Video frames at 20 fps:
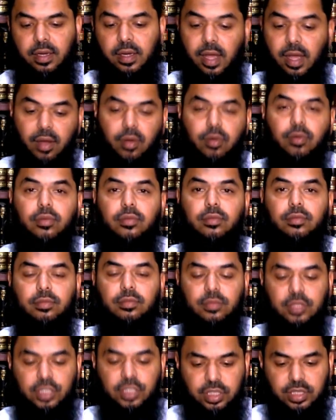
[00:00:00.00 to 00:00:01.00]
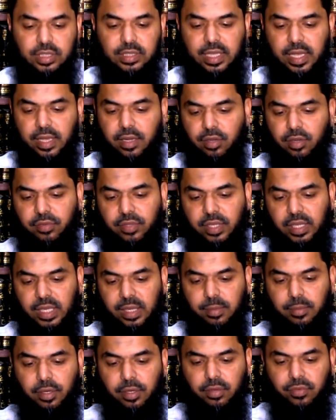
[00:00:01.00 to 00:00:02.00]
Now, this is the end of the
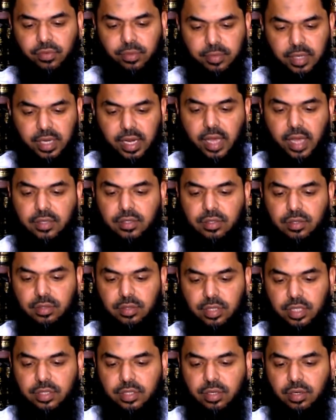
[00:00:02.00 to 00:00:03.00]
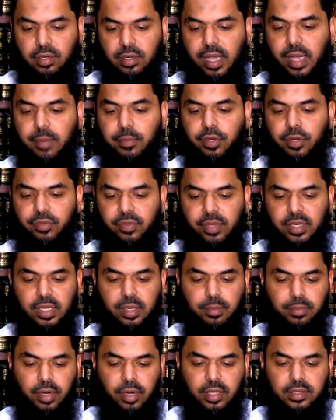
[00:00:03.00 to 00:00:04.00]
email from the National Digital Library of
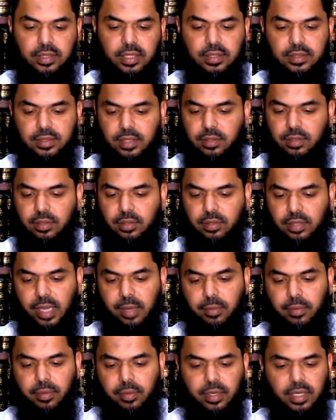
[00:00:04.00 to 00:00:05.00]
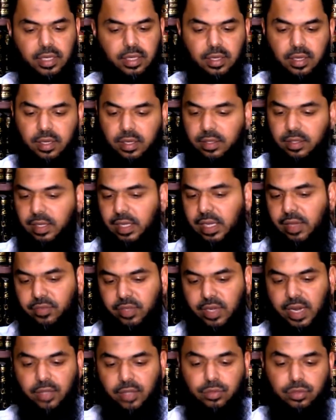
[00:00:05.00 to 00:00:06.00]
India Project, Central Library. They gave
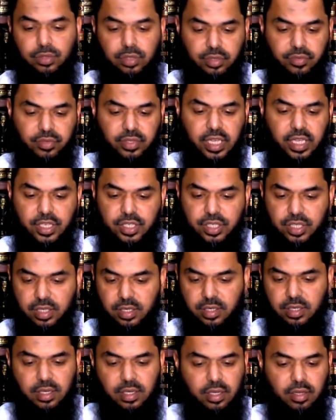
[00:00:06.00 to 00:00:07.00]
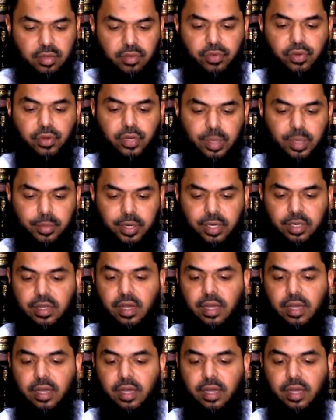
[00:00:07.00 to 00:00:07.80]
their ISO certification, phone number and